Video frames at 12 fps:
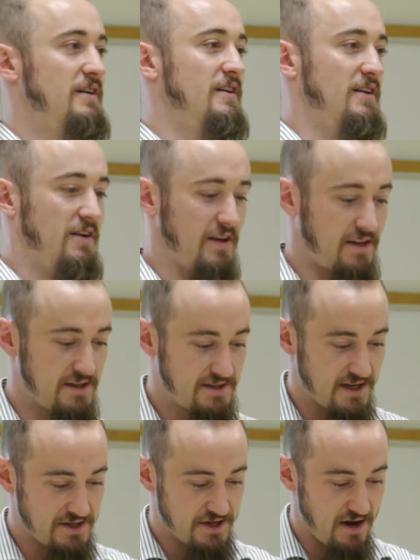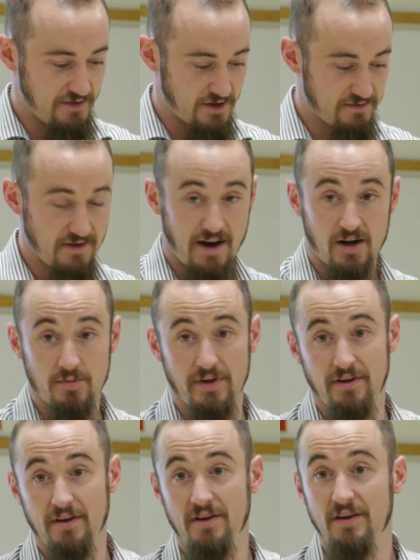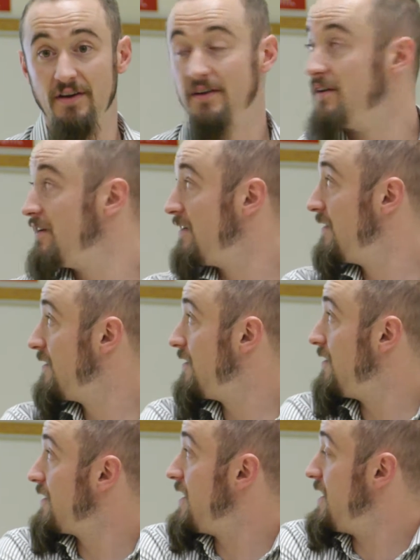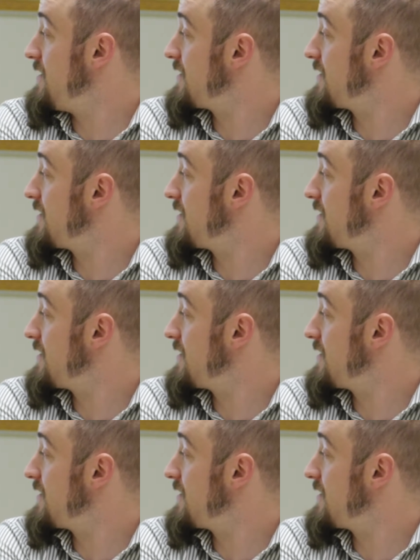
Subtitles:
like I said, you'd have your environment. Oh yeah, you